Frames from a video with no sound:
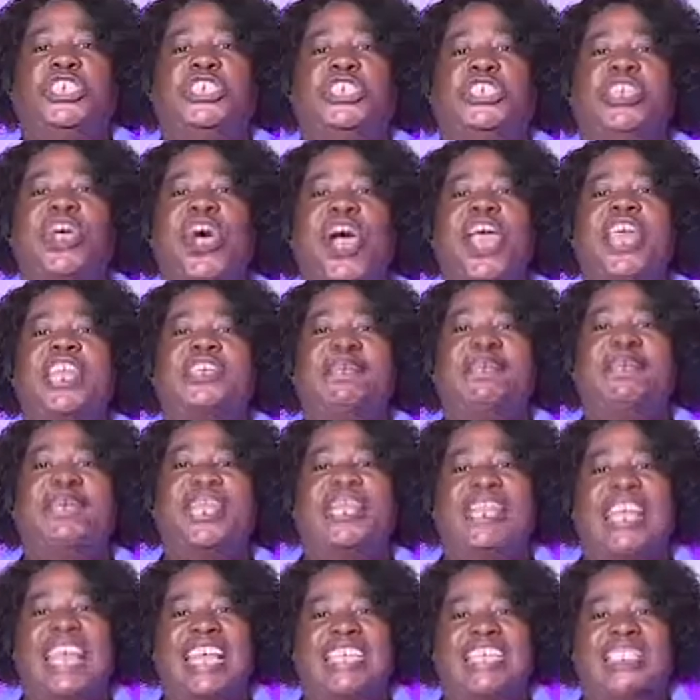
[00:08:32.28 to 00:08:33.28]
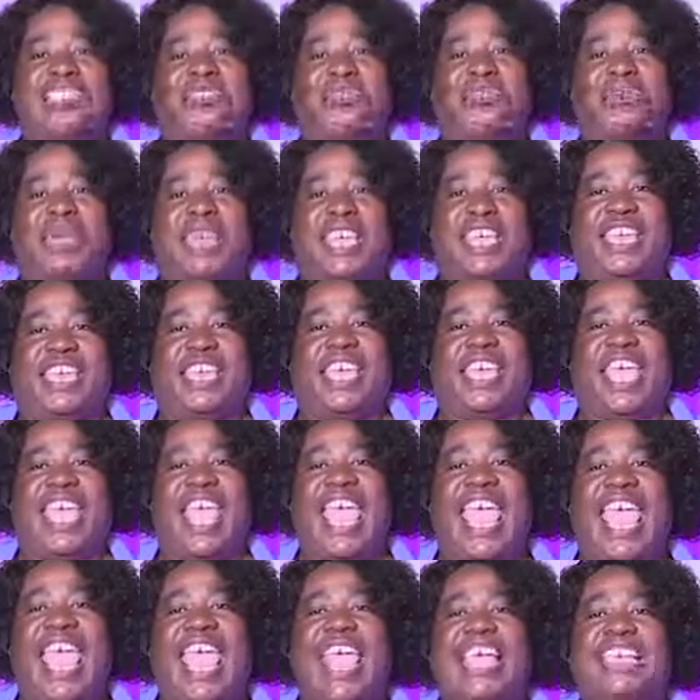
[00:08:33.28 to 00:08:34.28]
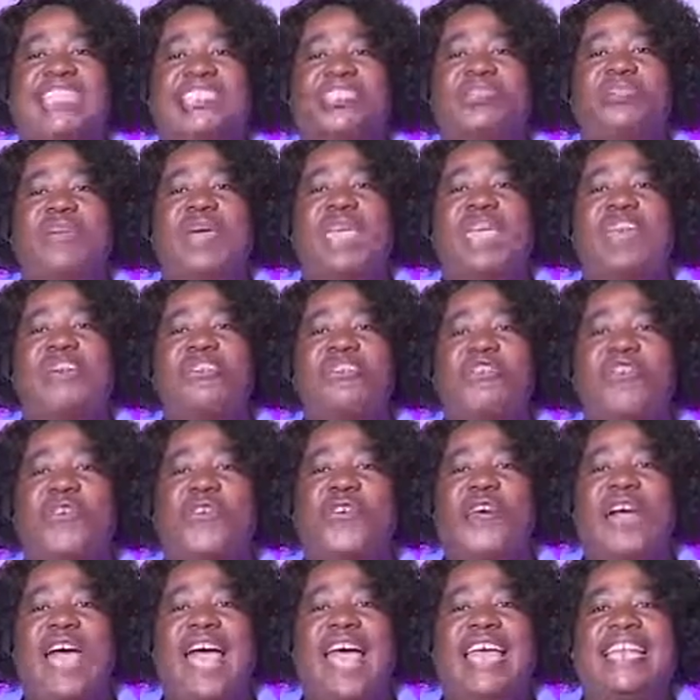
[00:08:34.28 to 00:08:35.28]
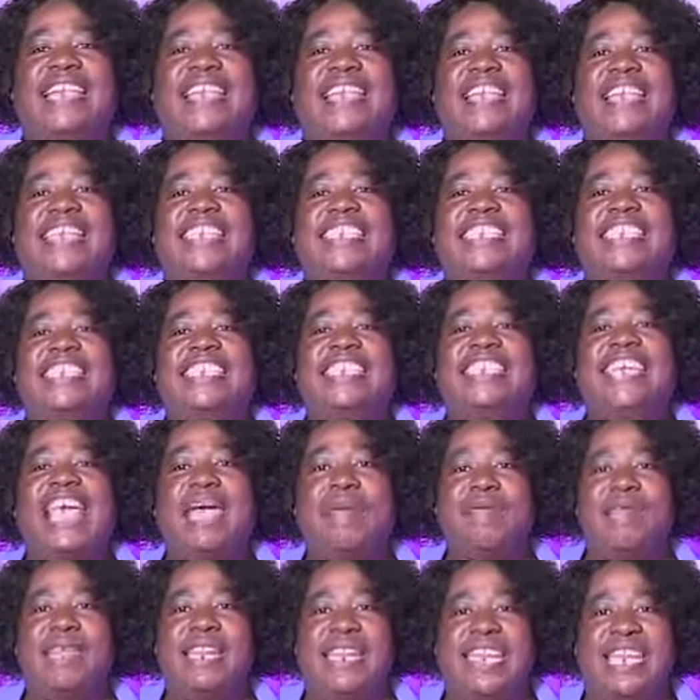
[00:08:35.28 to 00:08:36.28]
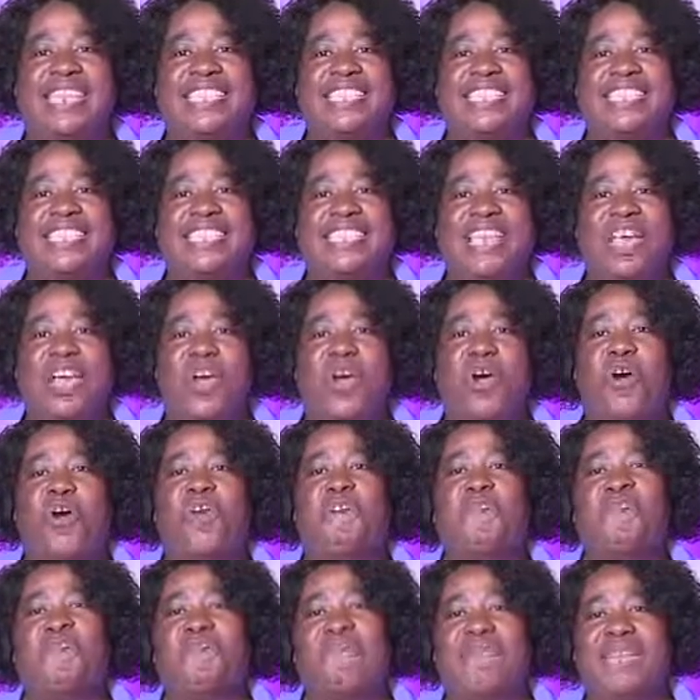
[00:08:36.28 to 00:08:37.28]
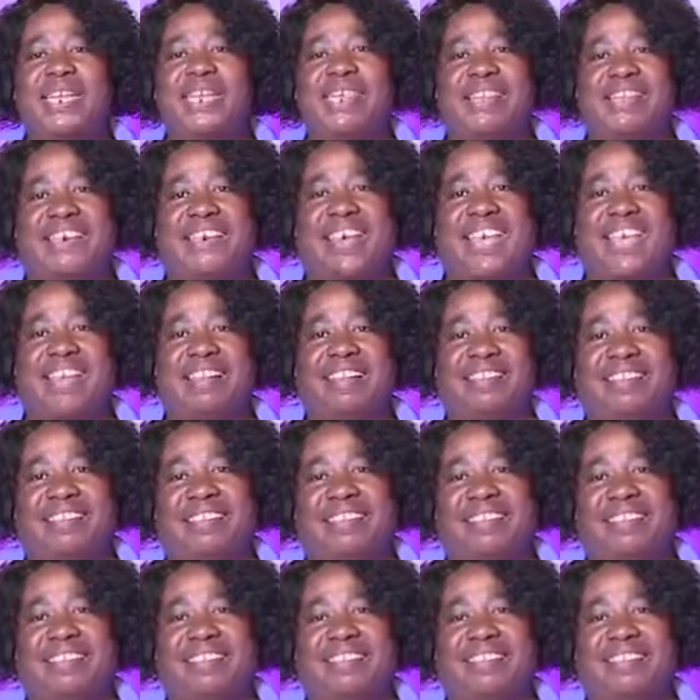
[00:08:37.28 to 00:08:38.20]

Join me next week as we look at the determinants of mental health.